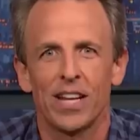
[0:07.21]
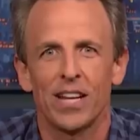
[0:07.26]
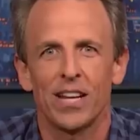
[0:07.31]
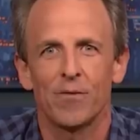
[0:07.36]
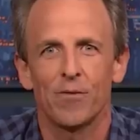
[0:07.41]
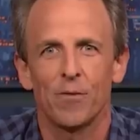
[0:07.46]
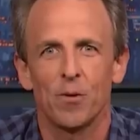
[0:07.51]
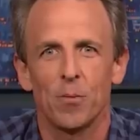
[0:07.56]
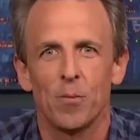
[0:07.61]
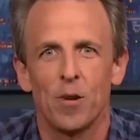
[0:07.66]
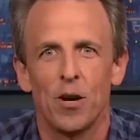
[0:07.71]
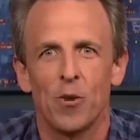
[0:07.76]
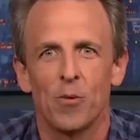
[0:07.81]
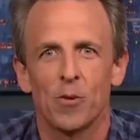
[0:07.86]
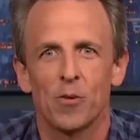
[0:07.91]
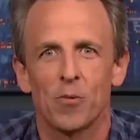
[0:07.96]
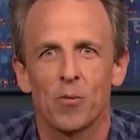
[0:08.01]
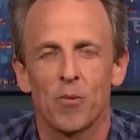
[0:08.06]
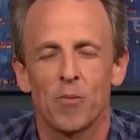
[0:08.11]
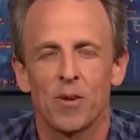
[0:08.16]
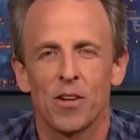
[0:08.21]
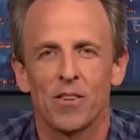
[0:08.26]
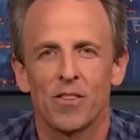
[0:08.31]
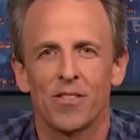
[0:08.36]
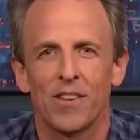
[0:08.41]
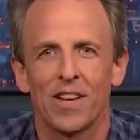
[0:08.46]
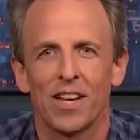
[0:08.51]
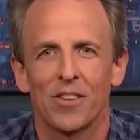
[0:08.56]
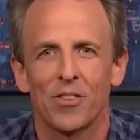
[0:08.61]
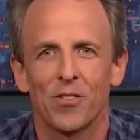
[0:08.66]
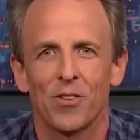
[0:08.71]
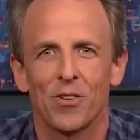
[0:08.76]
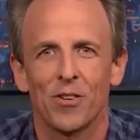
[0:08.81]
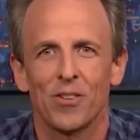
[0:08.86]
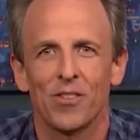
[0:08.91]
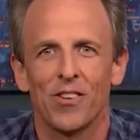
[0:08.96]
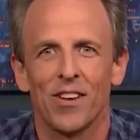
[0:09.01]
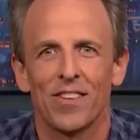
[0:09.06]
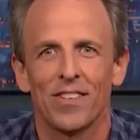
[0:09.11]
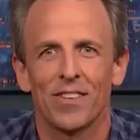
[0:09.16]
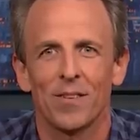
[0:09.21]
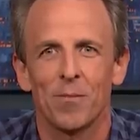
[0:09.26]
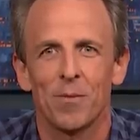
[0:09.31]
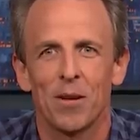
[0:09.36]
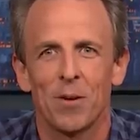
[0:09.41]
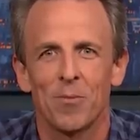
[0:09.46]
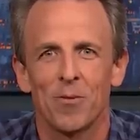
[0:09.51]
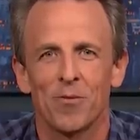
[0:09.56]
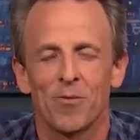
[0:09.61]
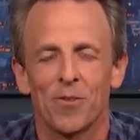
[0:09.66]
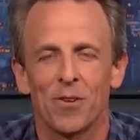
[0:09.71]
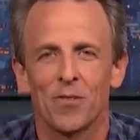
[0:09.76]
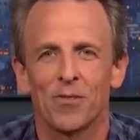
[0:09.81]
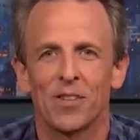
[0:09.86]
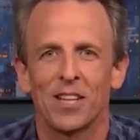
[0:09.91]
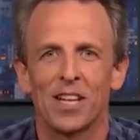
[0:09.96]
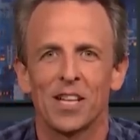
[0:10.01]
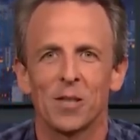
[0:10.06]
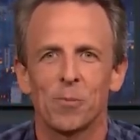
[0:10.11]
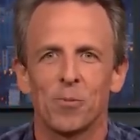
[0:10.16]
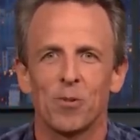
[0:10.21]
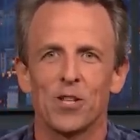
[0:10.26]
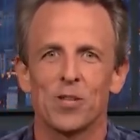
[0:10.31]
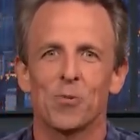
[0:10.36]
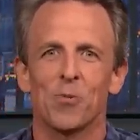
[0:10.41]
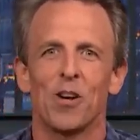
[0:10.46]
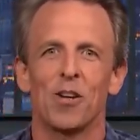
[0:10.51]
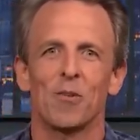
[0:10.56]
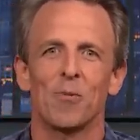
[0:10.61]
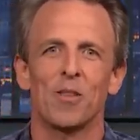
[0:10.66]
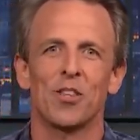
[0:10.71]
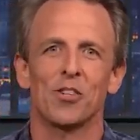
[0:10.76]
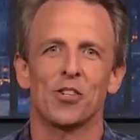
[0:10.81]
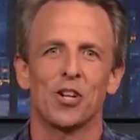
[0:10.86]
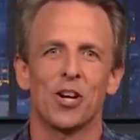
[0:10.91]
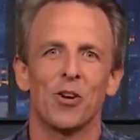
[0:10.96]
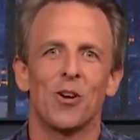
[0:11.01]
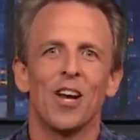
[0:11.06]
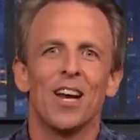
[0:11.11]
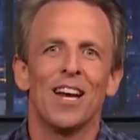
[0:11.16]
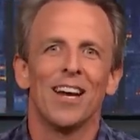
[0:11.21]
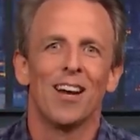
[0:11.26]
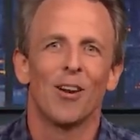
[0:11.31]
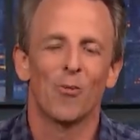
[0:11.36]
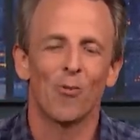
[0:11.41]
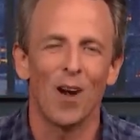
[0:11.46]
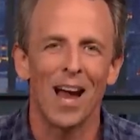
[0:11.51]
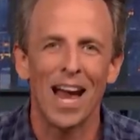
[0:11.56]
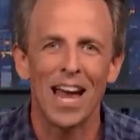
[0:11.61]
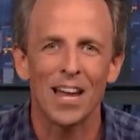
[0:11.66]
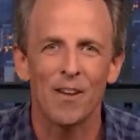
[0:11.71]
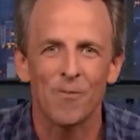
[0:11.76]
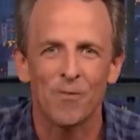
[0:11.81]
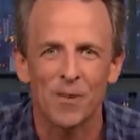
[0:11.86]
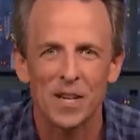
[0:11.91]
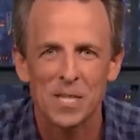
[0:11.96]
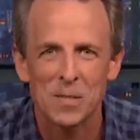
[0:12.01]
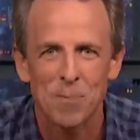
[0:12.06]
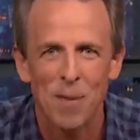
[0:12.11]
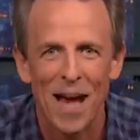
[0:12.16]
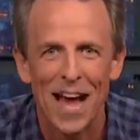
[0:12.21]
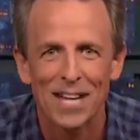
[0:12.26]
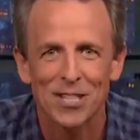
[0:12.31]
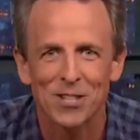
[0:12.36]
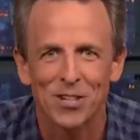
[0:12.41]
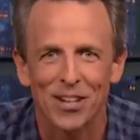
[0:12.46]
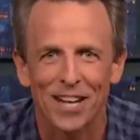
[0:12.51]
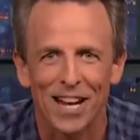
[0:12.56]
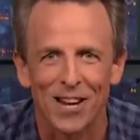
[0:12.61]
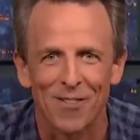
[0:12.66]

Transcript: Night Football, which premieres next Thursday, September 15th. Please welcome to the show, Ryan Fitzpatrick,